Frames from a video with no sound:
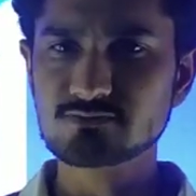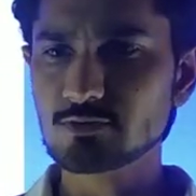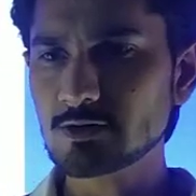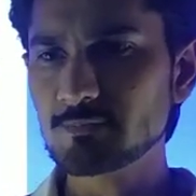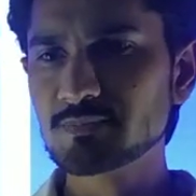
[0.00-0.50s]

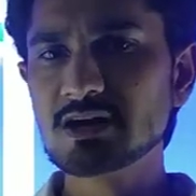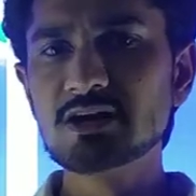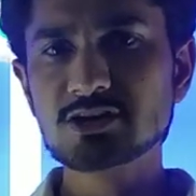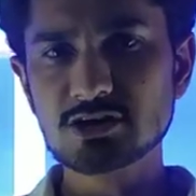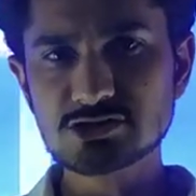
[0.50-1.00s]
for
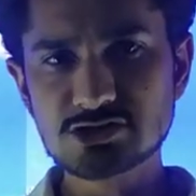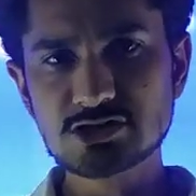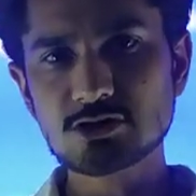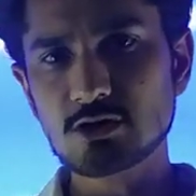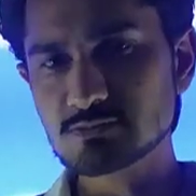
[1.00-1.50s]
touch
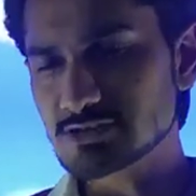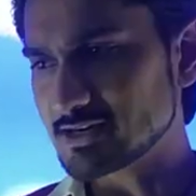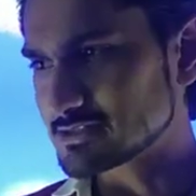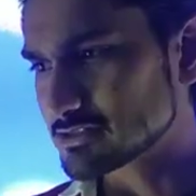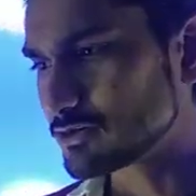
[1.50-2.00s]
the objects.